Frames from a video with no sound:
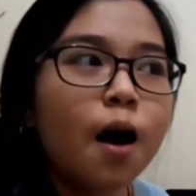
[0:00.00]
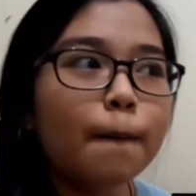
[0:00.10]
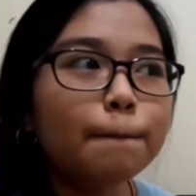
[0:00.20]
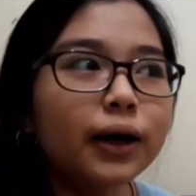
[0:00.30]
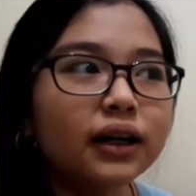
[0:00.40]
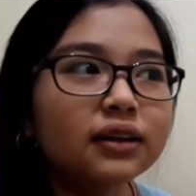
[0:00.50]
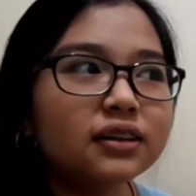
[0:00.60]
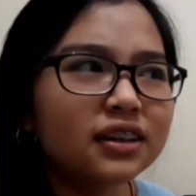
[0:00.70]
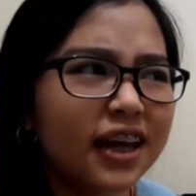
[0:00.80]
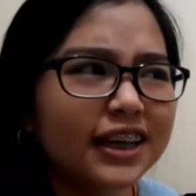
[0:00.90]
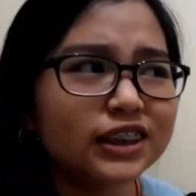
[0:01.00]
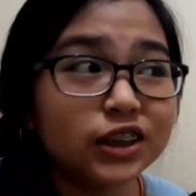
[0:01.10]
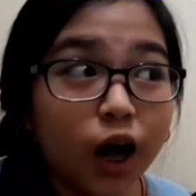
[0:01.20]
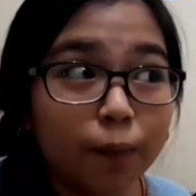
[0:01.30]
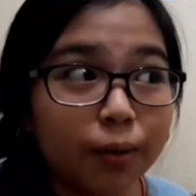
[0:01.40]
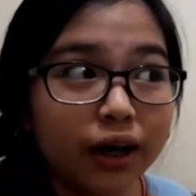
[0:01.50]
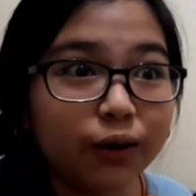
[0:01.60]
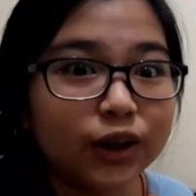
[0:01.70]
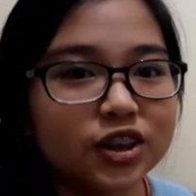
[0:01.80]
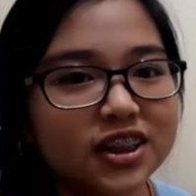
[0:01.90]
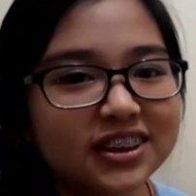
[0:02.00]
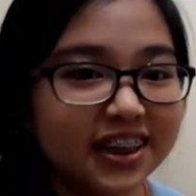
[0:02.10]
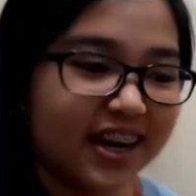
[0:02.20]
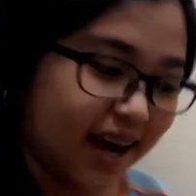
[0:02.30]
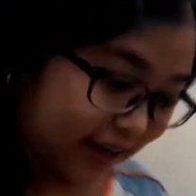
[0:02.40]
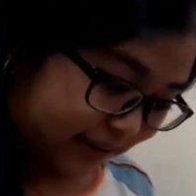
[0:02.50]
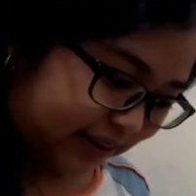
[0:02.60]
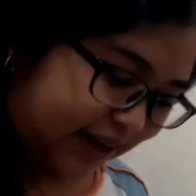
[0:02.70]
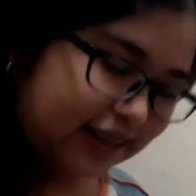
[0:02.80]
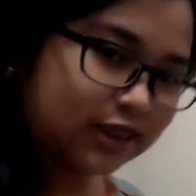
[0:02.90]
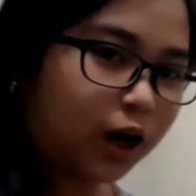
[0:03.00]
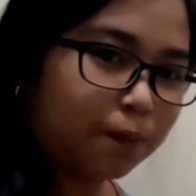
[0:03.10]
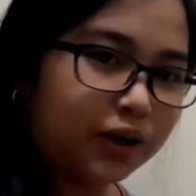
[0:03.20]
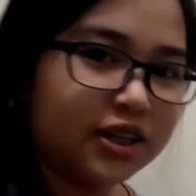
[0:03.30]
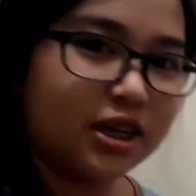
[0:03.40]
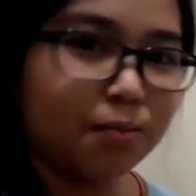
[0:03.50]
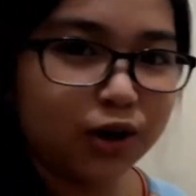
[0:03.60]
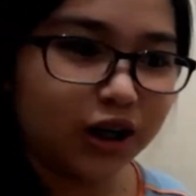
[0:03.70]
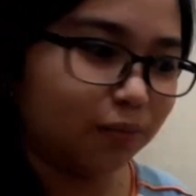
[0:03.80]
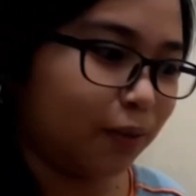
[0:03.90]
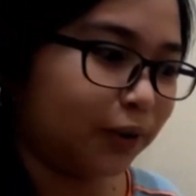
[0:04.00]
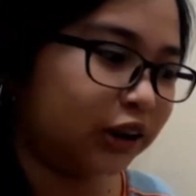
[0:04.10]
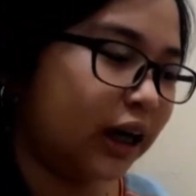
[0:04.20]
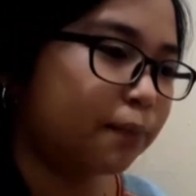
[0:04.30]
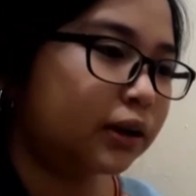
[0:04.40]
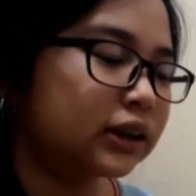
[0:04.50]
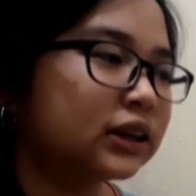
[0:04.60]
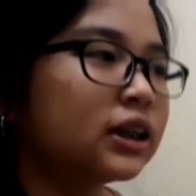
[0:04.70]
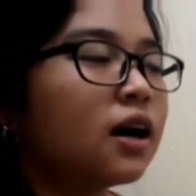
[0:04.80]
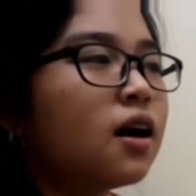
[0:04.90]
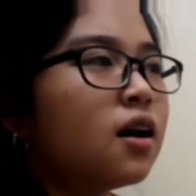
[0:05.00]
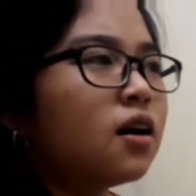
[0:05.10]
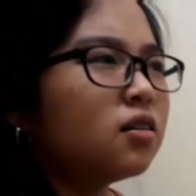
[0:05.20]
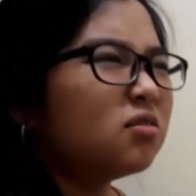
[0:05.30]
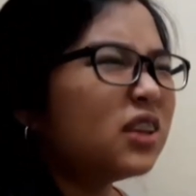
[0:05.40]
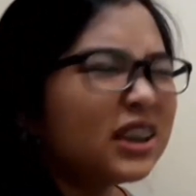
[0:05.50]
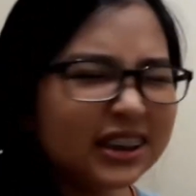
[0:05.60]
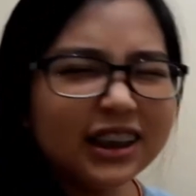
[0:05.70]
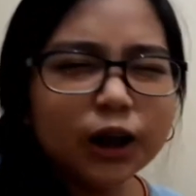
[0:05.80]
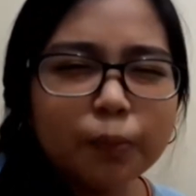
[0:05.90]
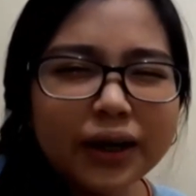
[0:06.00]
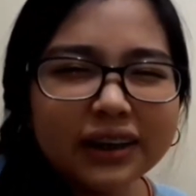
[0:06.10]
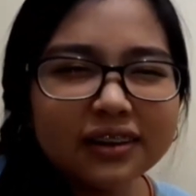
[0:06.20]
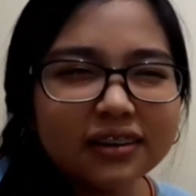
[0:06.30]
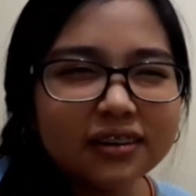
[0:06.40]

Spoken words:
But today's topic, or should I say tonight's topic, because I'm already in my pajamas, it's a little bit